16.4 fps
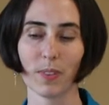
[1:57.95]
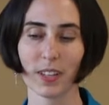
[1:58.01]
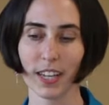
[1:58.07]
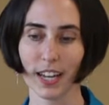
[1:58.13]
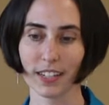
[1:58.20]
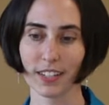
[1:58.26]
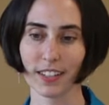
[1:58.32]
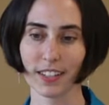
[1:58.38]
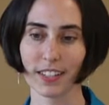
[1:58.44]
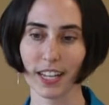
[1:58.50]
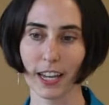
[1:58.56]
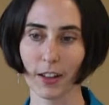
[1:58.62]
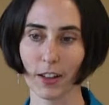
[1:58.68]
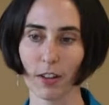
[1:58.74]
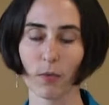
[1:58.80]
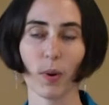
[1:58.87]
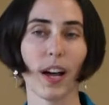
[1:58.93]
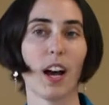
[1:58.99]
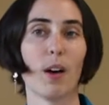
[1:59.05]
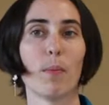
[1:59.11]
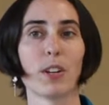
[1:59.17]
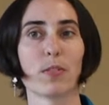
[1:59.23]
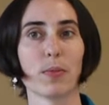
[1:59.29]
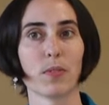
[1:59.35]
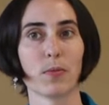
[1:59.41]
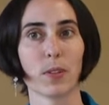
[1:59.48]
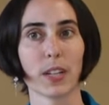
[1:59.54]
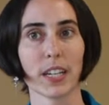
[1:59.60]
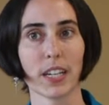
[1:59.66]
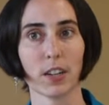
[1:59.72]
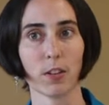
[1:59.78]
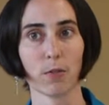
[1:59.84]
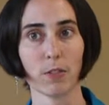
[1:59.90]
get to the scale of, well, how much was
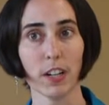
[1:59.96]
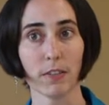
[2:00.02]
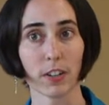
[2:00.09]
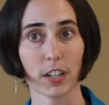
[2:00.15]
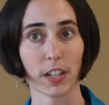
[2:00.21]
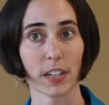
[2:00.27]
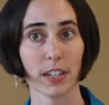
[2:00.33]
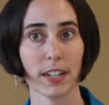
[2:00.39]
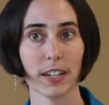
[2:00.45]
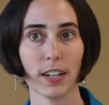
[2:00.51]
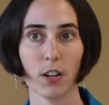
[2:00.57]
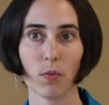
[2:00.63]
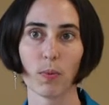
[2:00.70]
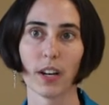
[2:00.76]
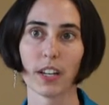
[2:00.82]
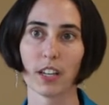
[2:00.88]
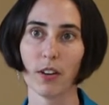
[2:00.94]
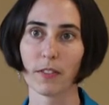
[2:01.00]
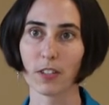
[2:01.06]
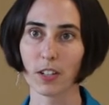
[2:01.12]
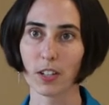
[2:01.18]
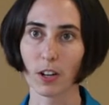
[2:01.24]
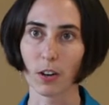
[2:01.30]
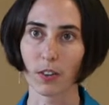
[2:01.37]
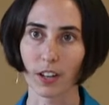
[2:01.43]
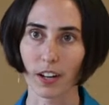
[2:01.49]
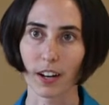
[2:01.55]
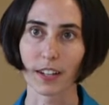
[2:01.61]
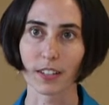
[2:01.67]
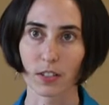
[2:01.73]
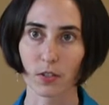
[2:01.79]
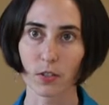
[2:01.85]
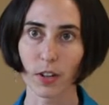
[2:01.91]
really in the river? Well, you have to know the
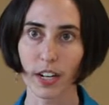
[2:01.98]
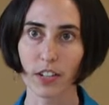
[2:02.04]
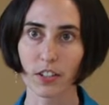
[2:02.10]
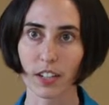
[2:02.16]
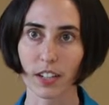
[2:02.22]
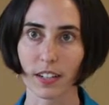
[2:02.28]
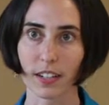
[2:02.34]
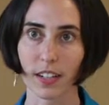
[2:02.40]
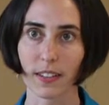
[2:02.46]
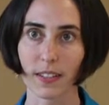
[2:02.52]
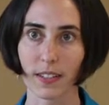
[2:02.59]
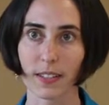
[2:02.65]
concentration in